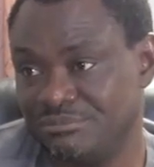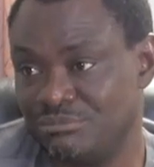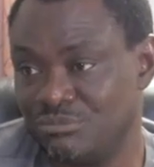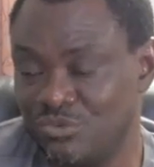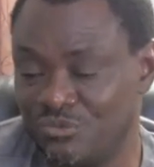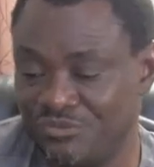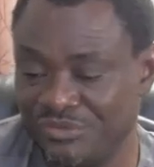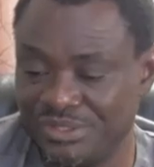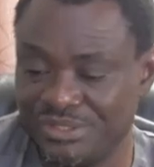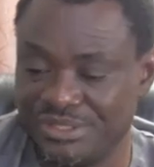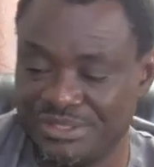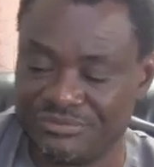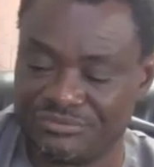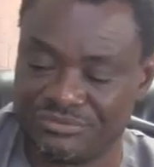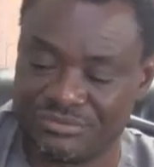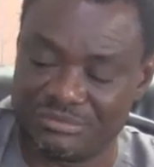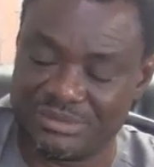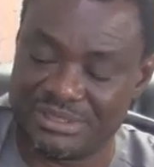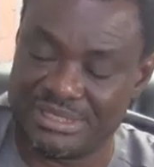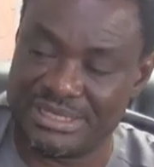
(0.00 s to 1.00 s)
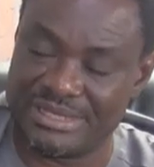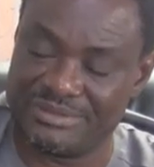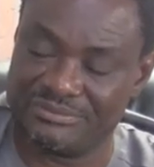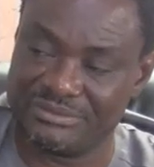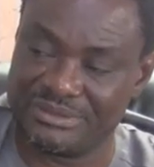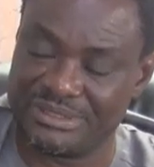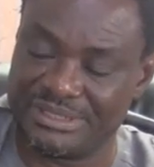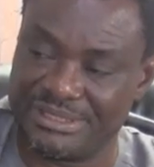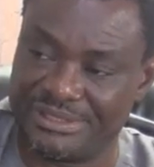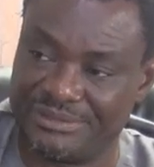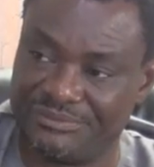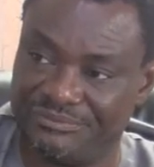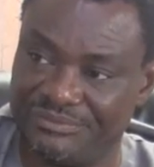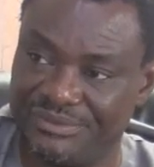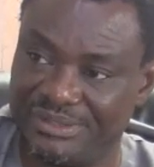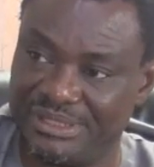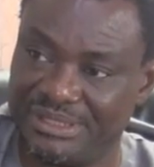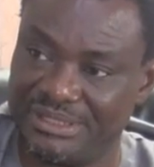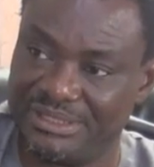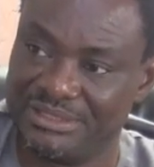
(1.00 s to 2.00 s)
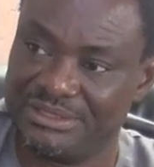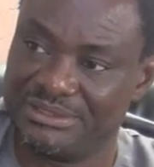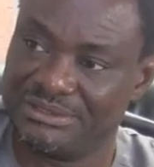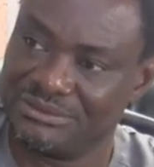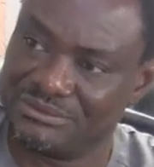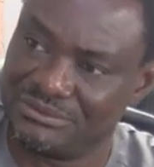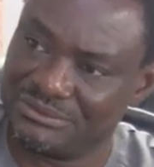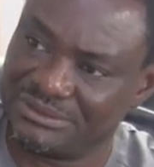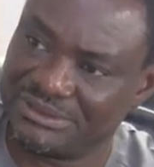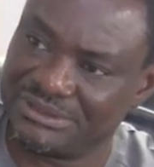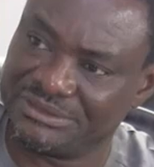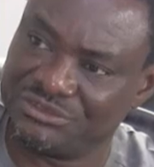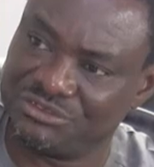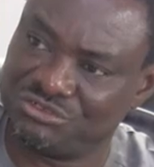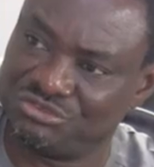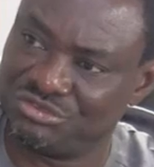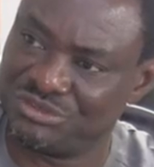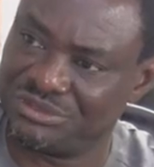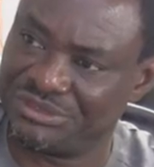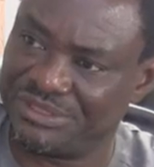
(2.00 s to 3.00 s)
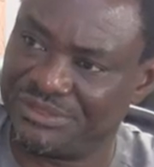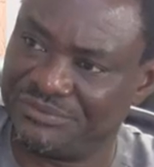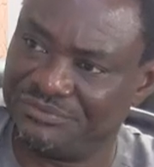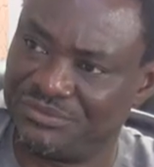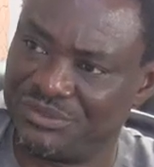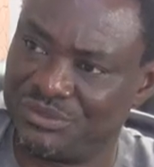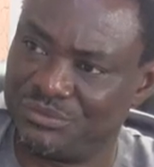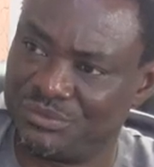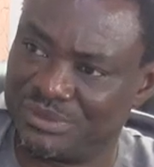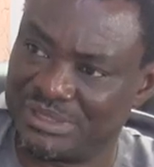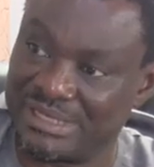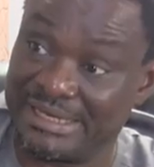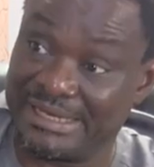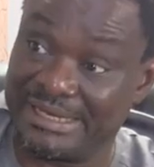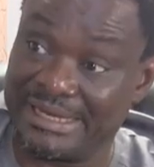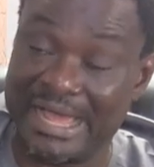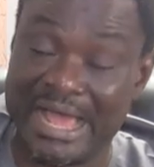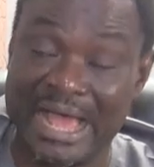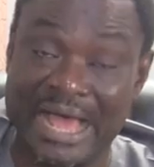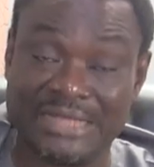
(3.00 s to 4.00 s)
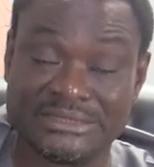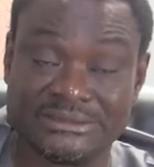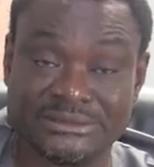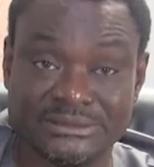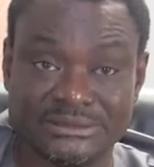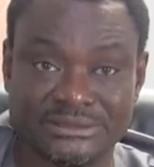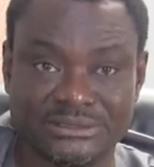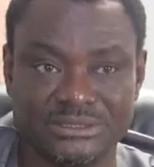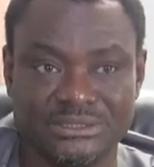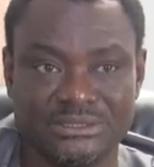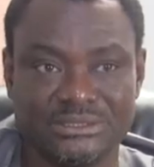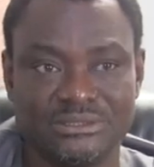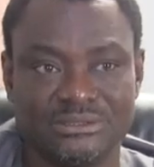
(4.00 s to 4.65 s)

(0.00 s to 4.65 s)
moving them from 11 kVA to 33 kVA with an enhanced